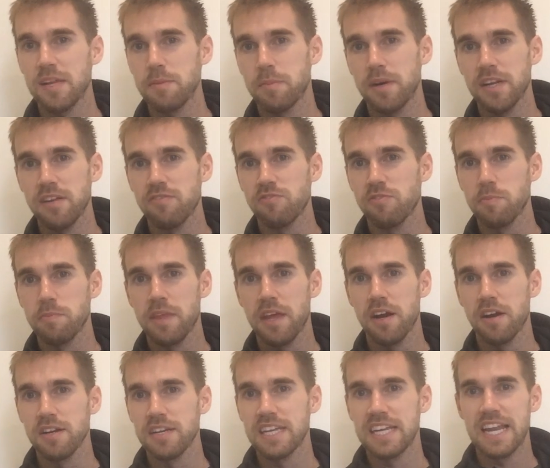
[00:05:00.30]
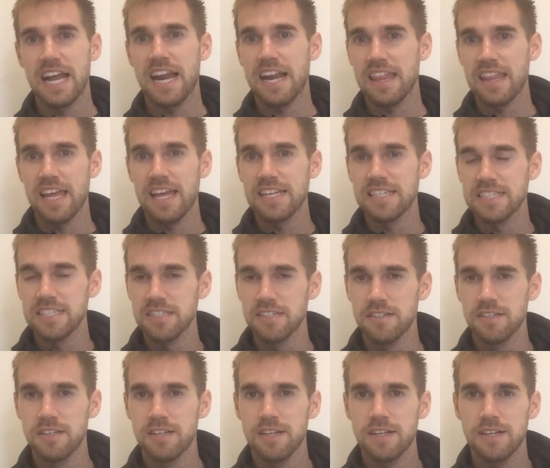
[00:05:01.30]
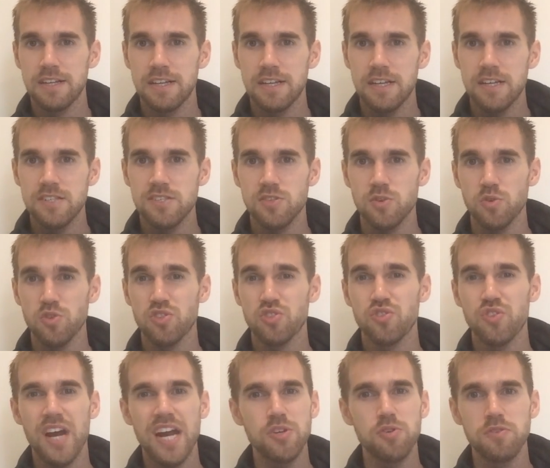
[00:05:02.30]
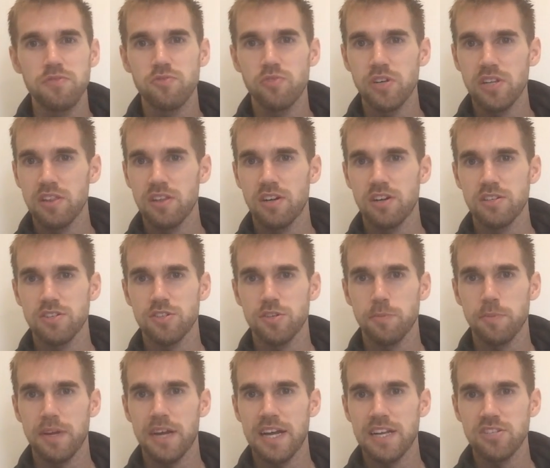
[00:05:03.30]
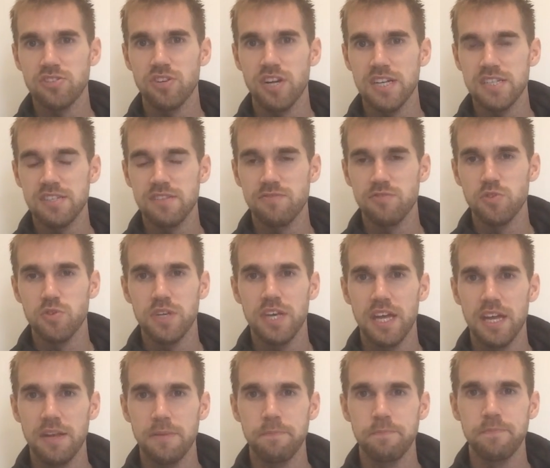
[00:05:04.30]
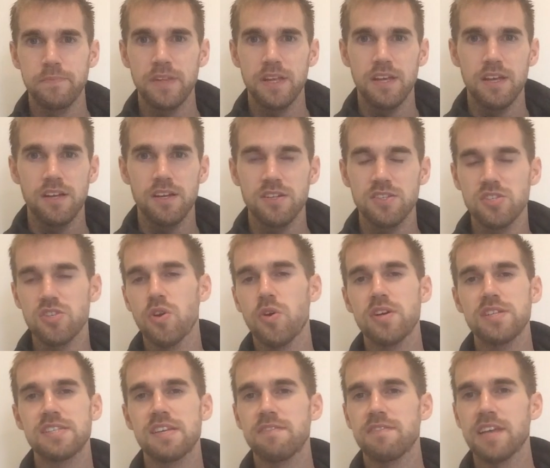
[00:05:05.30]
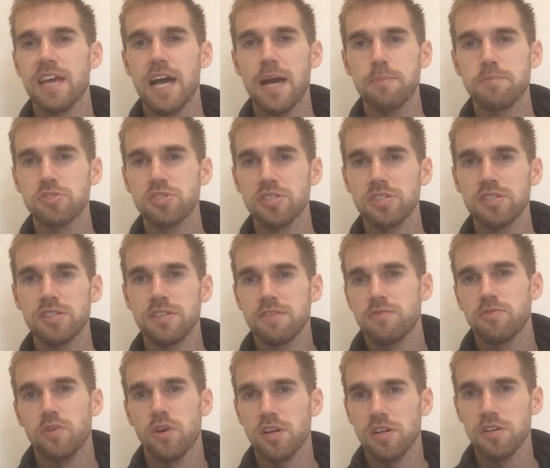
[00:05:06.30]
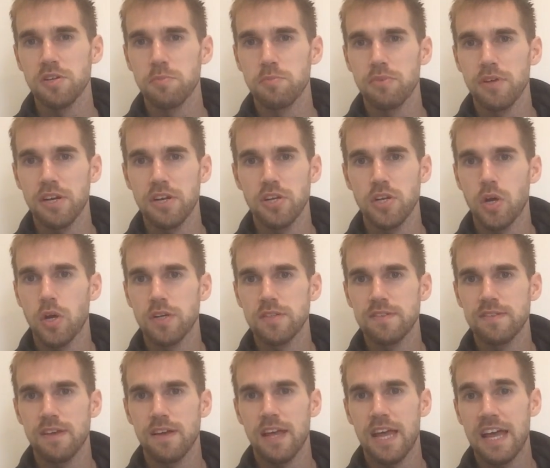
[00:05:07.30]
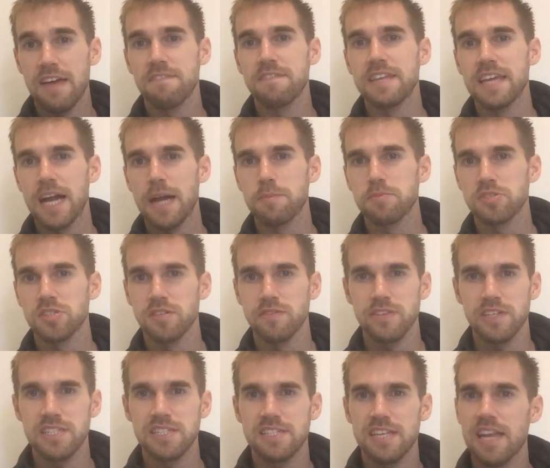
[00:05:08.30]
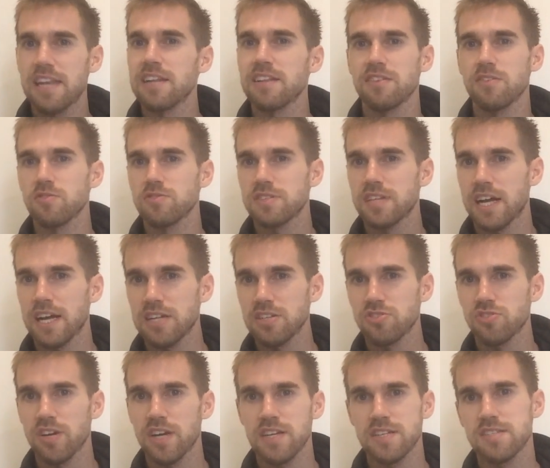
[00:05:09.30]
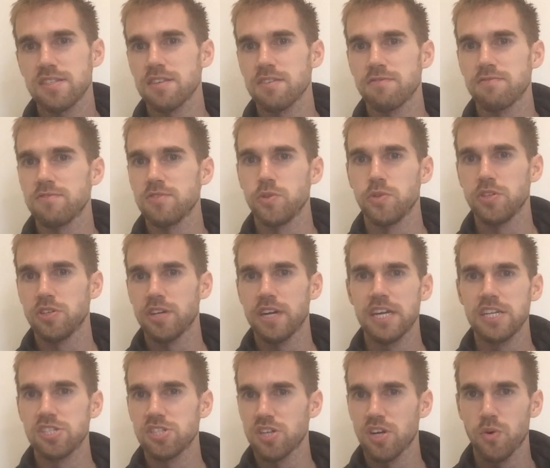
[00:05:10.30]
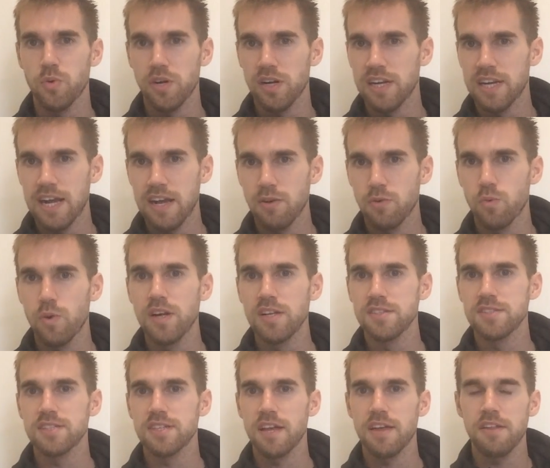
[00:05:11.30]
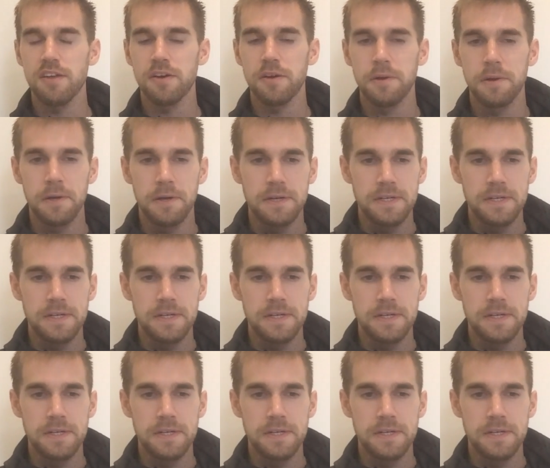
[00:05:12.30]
anybody from there and get out of that deal. So try to avoid long-term contracts if you can, because you always have the option, if you are a good player, you always have the option of extending those contracts if you and your agent are working out well together.